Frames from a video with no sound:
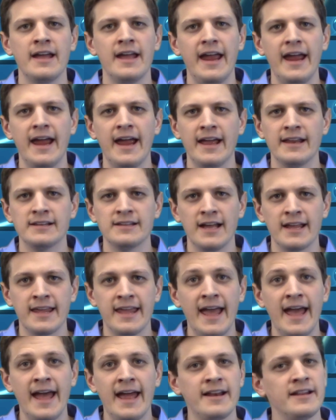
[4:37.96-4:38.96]
And
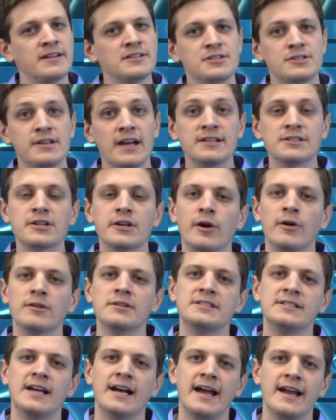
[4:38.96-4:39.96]
again, this does
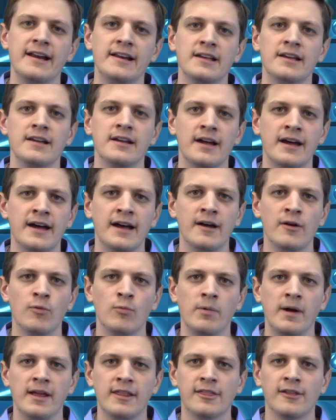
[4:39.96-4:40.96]
coincide
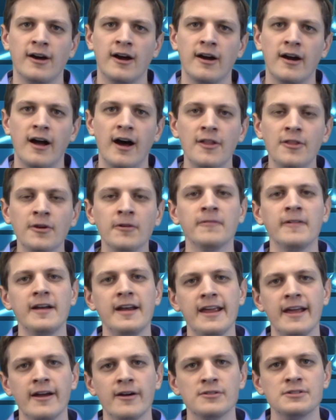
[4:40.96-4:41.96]
with our other
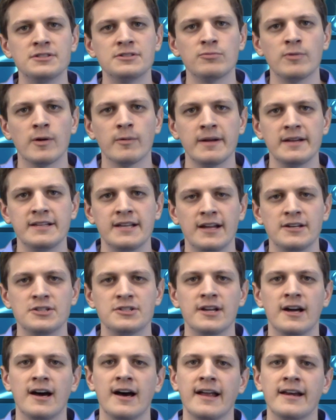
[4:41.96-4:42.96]
videos where we
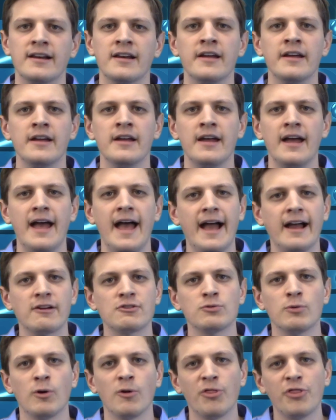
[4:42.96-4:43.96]
touched on
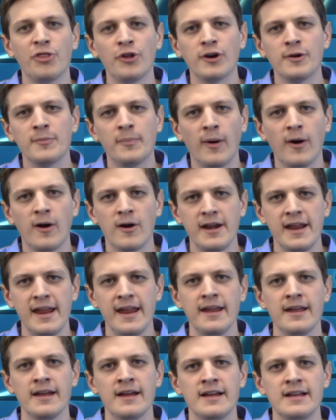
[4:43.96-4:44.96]
actual
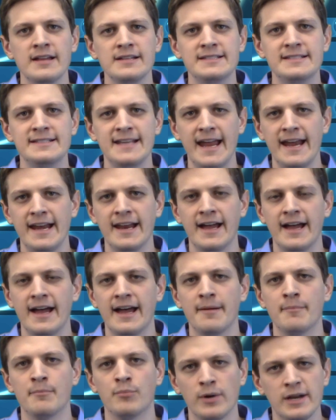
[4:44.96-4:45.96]
third-party
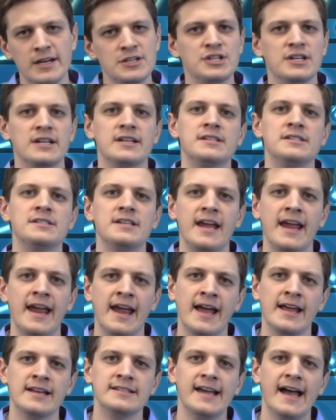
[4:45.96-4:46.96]
data breaches
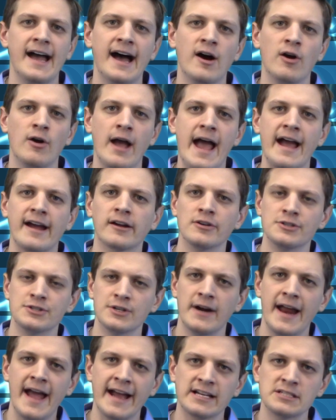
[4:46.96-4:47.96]
and how hackers
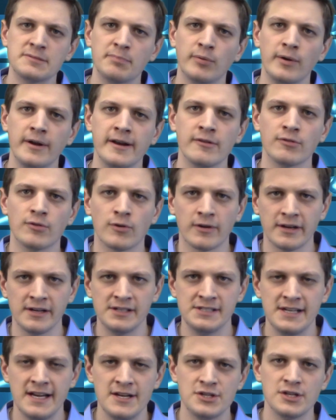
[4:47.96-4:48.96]
are exploiting
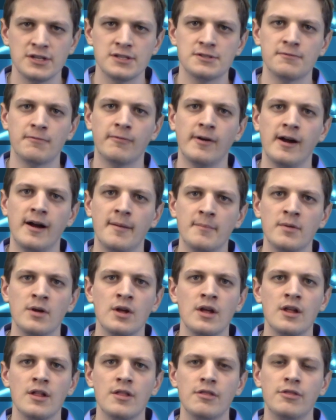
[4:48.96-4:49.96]
organizations from
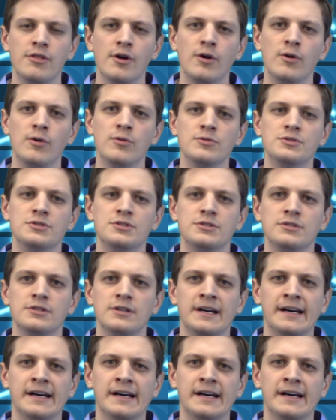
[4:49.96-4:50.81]
those